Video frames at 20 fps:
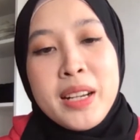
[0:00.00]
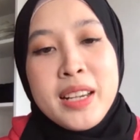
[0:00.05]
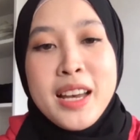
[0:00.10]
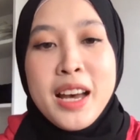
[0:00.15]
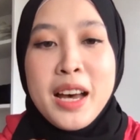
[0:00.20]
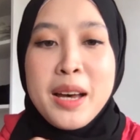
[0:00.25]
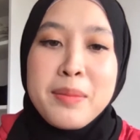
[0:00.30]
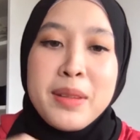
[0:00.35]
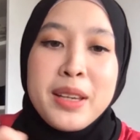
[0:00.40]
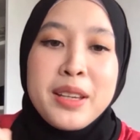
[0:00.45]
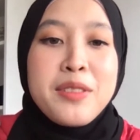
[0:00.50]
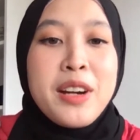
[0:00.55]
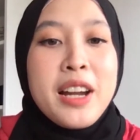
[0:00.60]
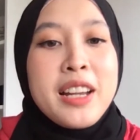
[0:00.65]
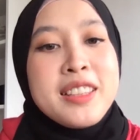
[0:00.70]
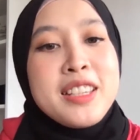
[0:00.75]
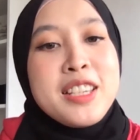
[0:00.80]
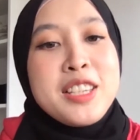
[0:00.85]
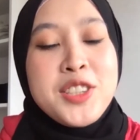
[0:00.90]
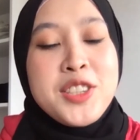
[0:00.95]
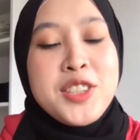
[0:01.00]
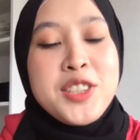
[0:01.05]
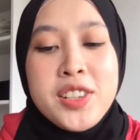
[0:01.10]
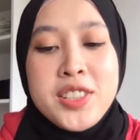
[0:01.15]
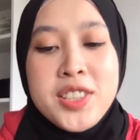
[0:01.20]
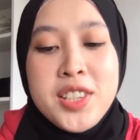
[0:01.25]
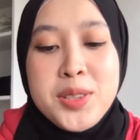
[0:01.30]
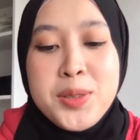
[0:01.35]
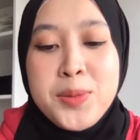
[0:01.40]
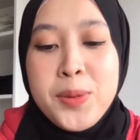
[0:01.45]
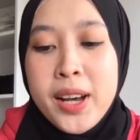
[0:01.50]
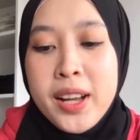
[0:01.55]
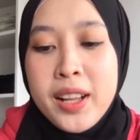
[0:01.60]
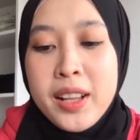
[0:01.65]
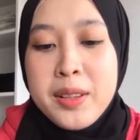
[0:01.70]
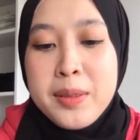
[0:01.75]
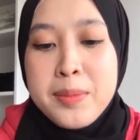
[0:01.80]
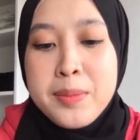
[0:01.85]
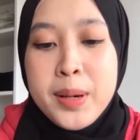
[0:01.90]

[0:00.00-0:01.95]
yeah, I'm like writing songs as well.